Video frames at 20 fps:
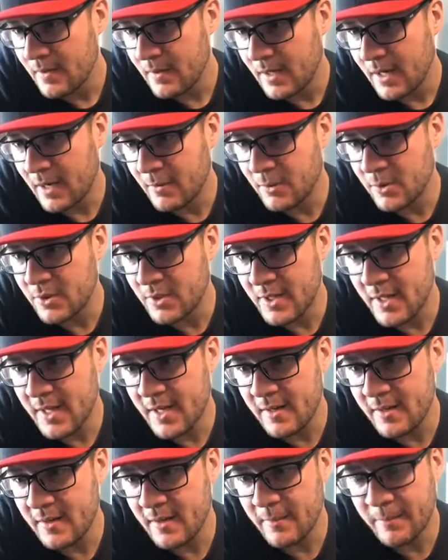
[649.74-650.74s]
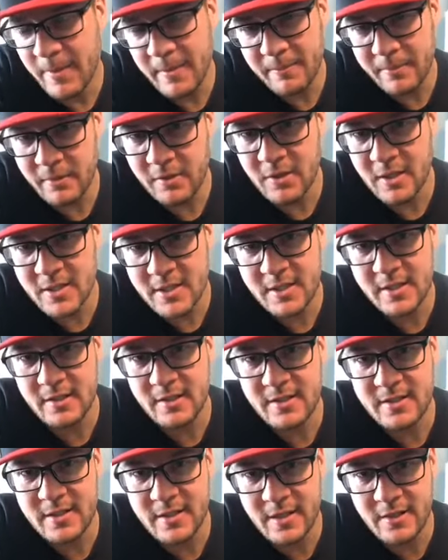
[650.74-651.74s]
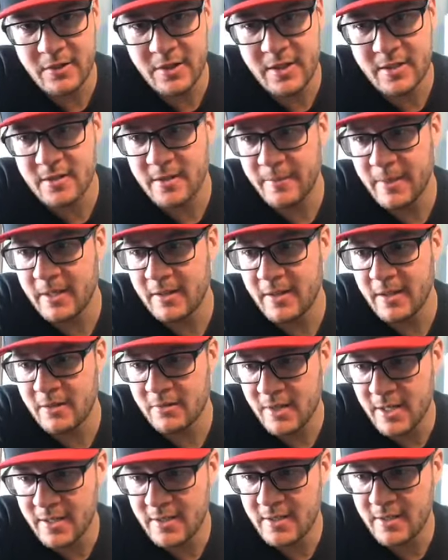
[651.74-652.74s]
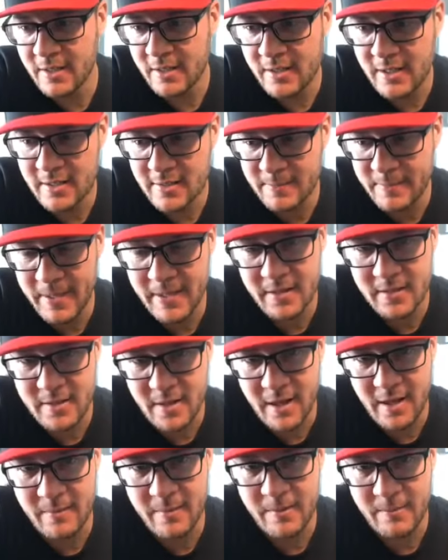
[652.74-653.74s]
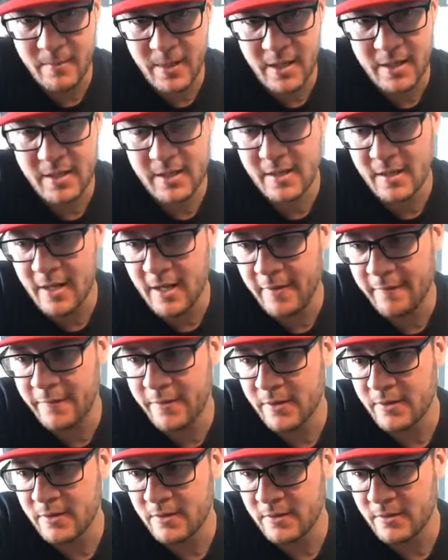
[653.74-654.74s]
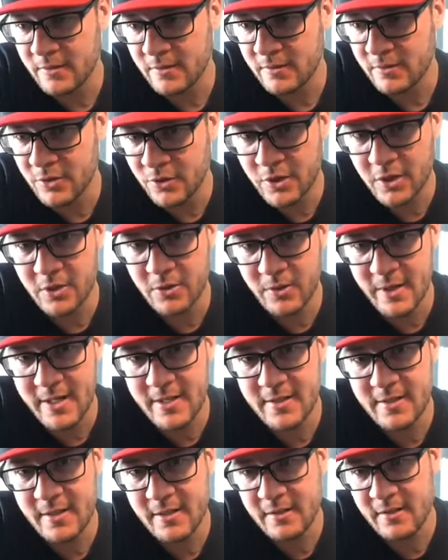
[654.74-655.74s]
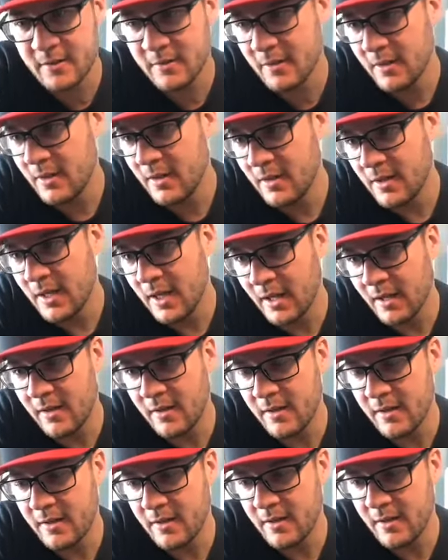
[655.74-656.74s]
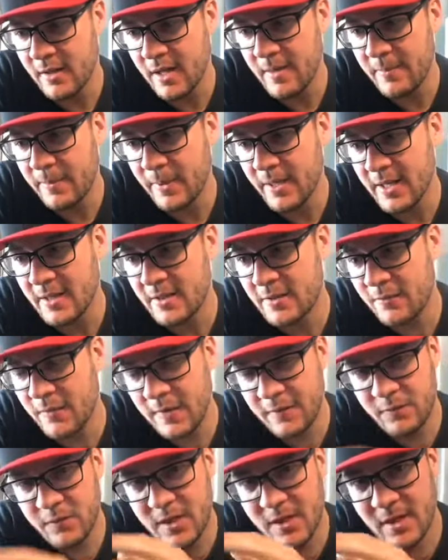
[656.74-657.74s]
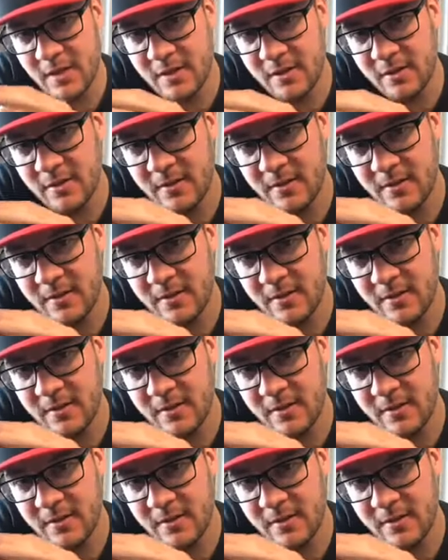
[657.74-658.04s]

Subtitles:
I would say the people who are still serious about their racing and they spend time and money and effort to go racing, and they place 15th